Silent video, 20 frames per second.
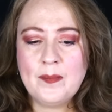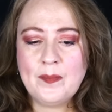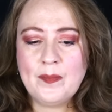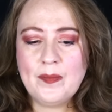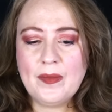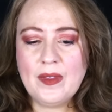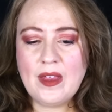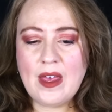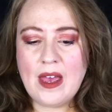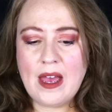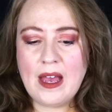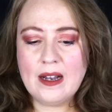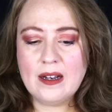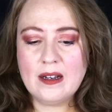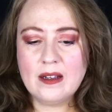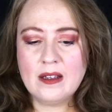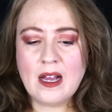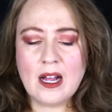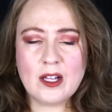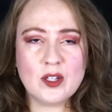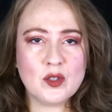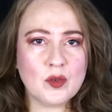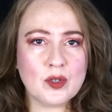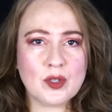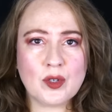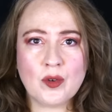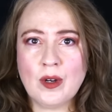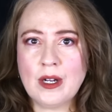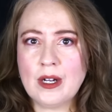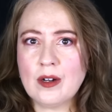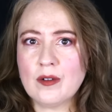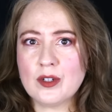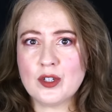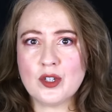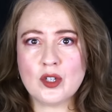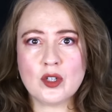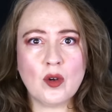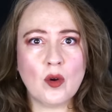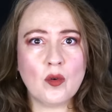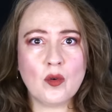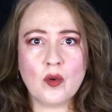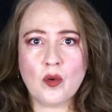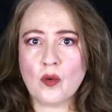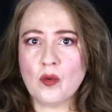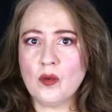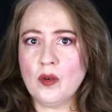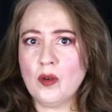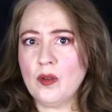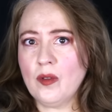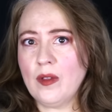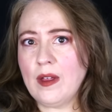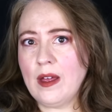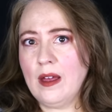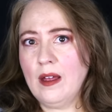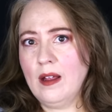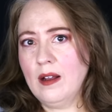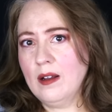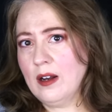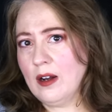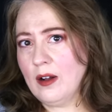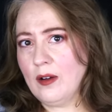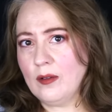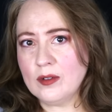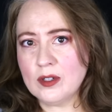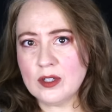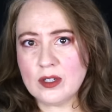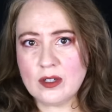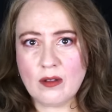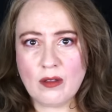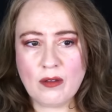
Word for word: that God, Source, Creator is so cruel that, you know, just